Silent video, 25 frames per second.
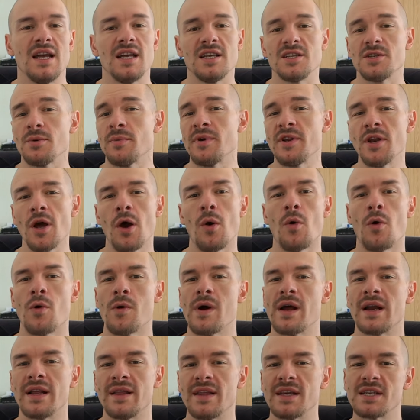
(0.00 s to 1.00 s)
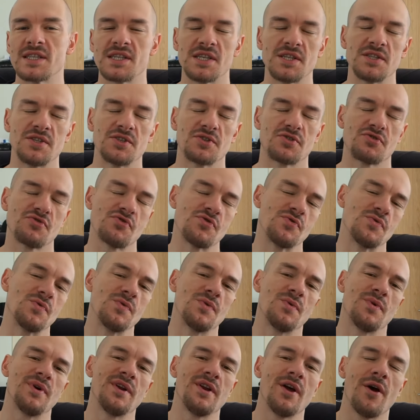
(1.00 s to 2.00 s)
So we know already this isn't true.
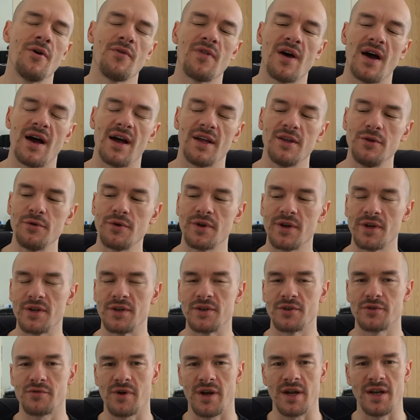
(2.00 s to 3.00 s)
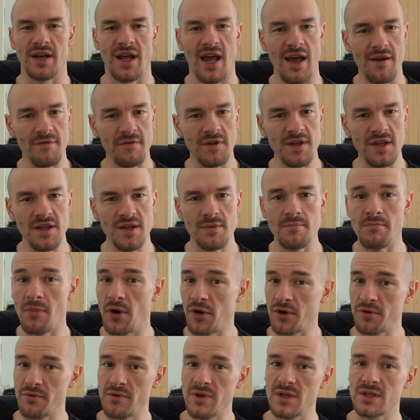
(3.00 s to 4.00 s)
We know that you can train heavy,
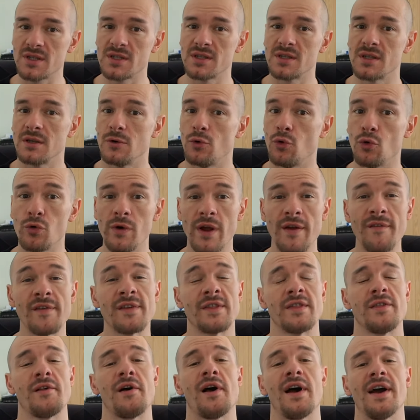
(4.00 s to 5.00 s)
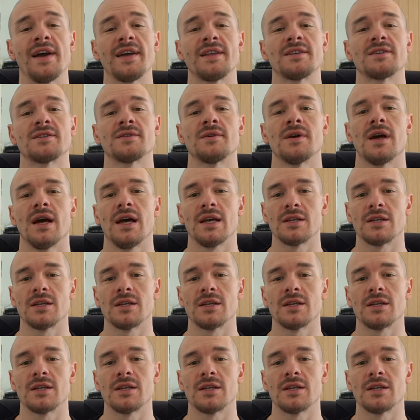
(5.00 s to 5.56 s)
moderate, or even light.